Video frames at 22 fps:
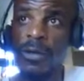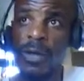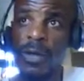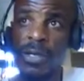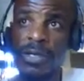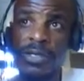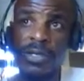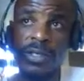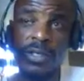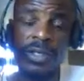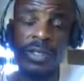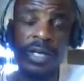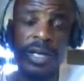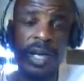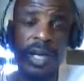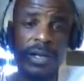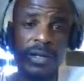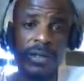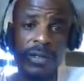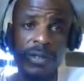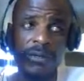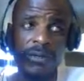question that
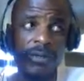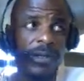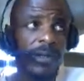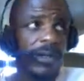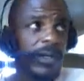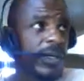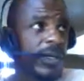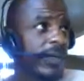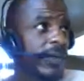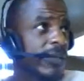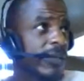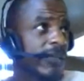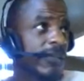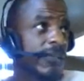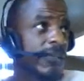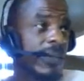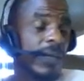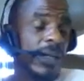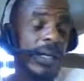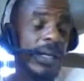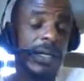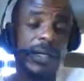I don't even think
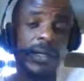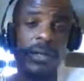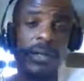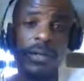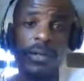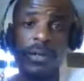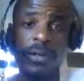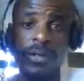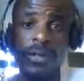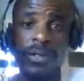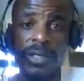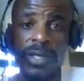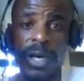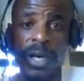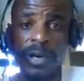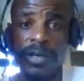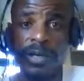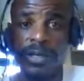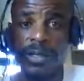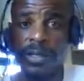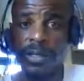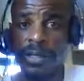Plato or
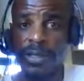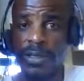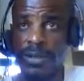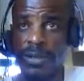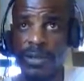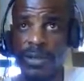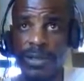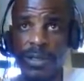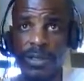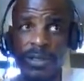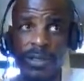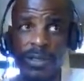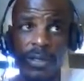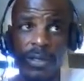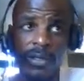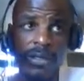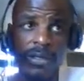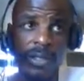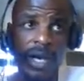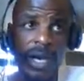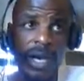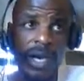Socrates or any of
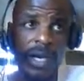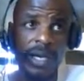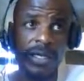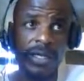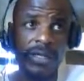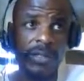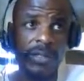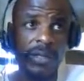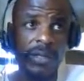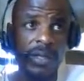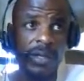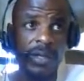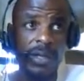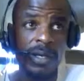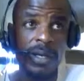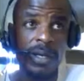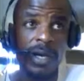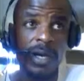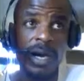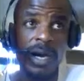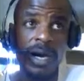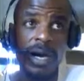those guys
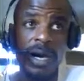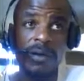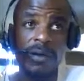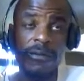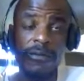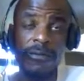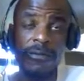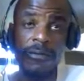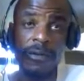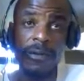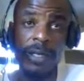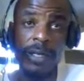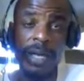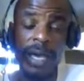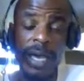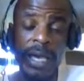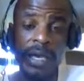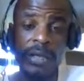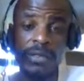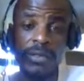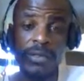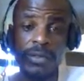fully
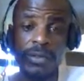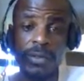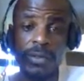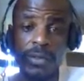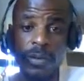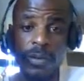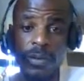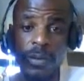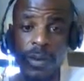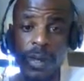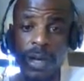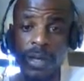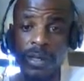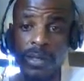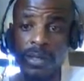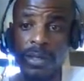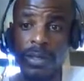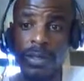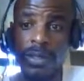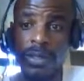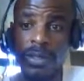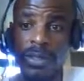answered
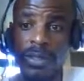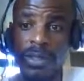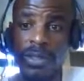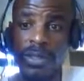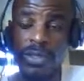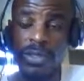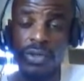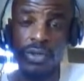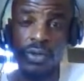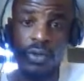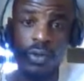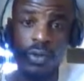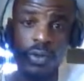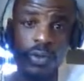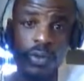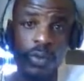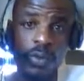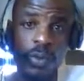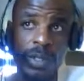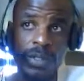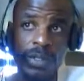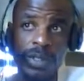correctly. Is it
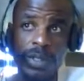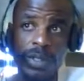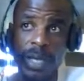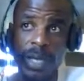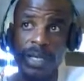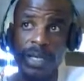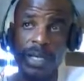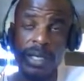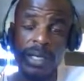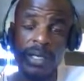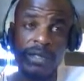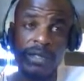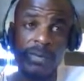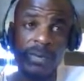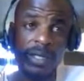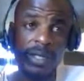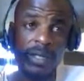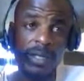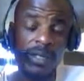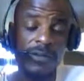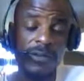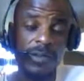true when somebody else
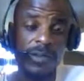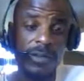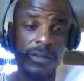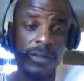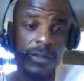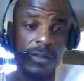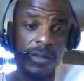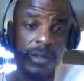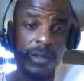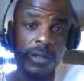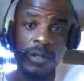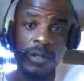believes it,